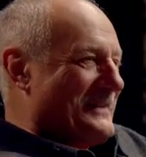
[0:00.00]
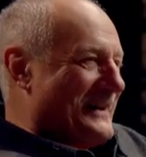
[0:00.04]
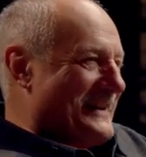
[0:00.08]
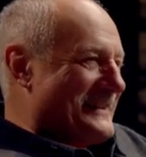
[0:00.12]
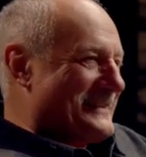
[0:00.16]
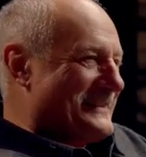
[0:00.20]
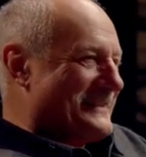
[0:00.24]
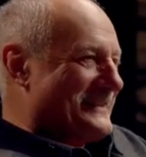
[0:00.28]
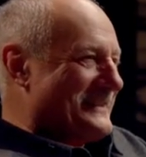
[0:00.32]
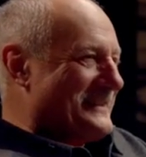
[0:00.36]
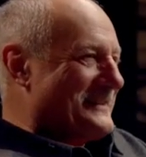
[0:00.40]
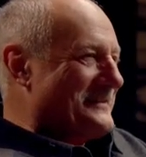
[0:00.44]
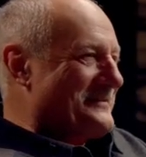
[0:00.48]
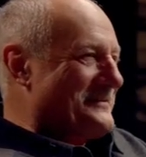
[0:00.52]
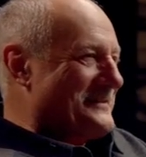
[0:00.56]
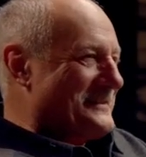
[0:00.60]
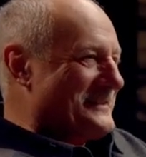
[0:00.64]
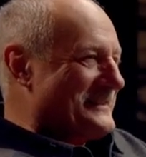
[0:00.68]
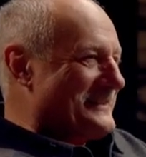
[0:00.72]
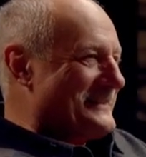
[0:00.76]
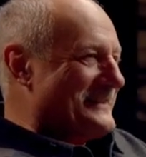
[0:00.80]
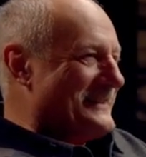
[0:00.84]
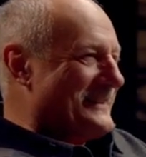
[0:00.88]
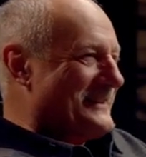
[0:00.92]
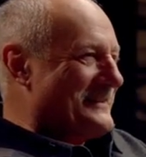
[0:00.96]
myself as
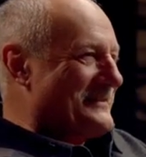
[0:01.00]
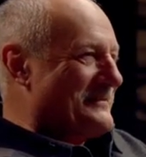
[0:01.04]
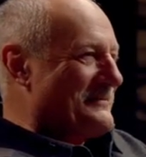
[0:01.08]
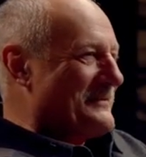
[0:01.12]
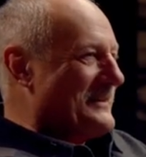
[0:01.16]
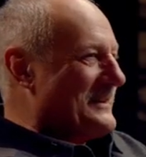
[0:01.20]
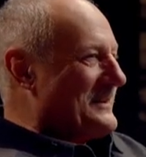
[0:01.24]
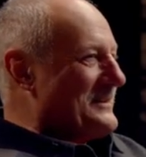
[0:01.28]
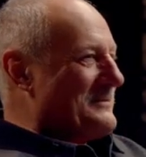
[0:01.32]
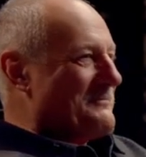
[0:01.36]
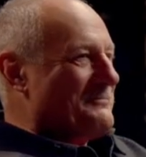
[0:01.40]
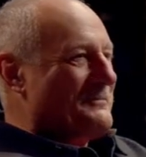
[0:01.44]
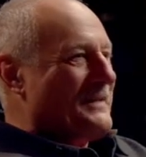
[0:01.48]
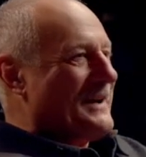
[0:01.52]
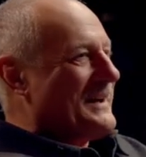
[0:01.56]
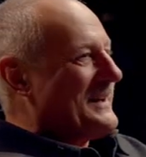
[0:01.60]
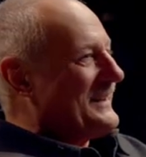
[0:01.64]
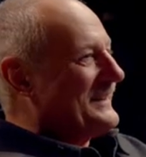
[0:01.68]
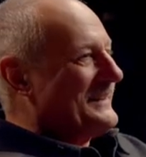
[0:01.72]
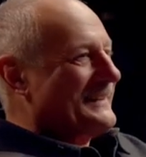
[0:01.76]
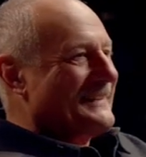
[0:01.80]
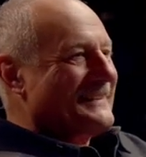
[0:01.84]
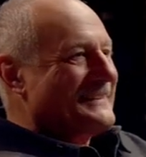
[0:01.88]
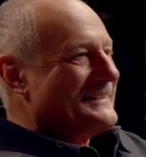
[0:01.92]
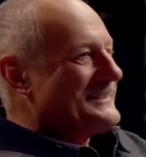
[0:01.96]
a young
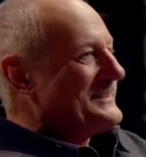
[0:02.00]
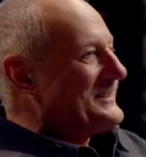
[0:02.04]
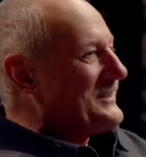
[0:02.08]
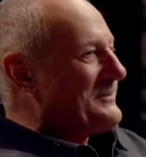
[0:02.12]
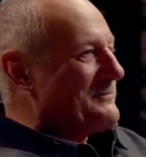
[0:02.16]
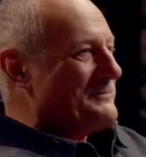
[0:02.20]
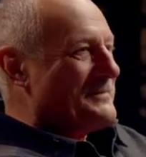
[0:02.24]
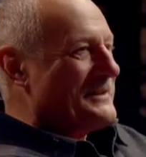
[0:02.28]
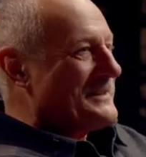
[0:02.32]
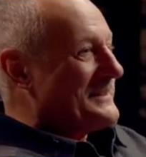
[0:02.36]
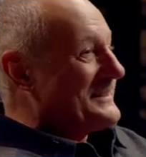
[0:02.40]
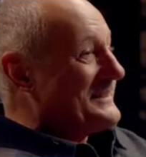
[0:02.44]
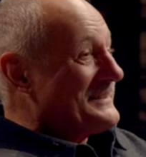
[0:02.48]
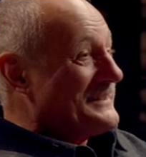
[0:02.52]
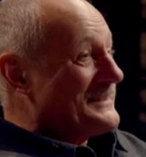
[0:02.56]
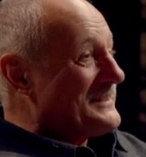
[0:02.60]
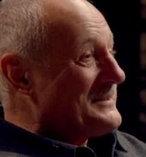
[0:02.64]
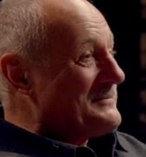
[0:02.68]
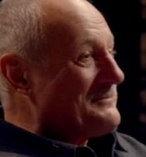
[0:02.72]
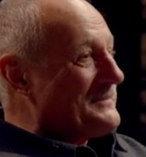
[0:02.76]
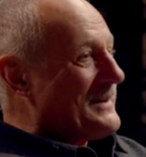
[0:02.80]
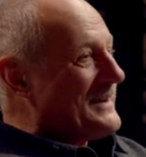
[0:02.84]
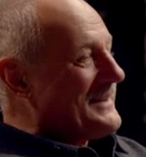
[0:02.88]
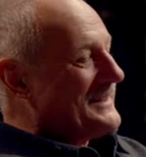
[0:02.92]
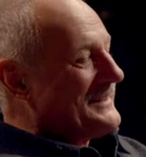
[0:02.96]
man. That's yeah. not being a
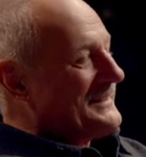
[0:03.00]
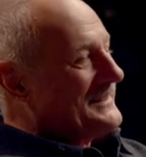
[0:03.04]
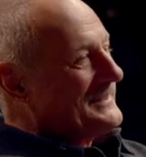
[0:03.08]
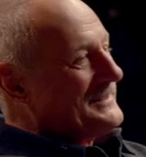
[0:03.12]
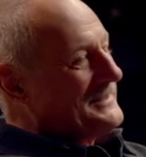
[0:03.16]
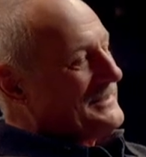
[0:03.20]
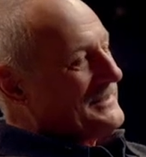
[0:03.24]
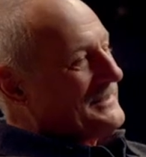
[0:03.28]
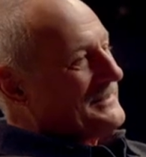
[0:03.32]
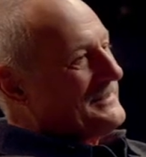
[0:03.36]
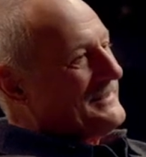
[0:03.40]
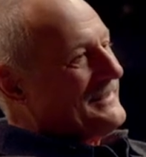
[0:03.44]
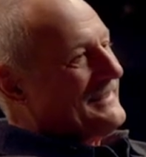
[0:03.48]
young man, you know.